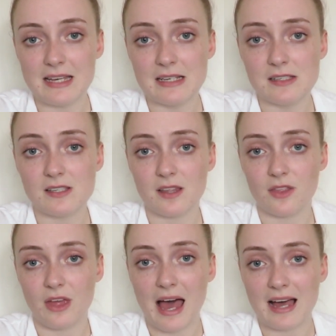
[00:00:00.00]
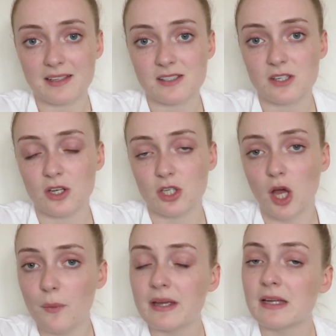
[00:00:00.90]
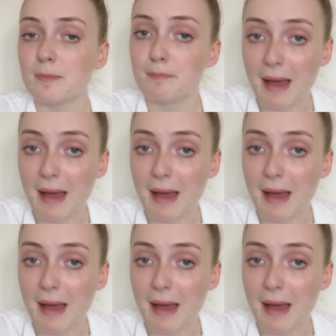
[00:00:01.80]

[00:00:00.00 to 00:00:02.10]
is that going